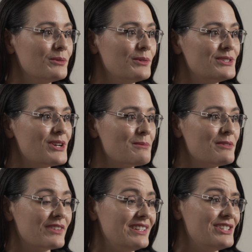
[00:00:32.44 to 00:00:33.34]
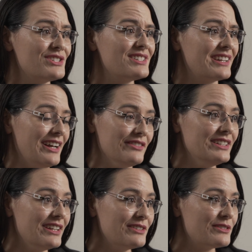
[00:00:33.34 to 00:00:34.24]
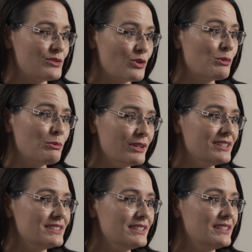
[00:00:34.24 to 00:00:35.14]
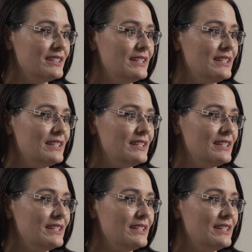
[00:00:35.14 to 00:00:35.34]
What type of conditions are covered under a trauma policy?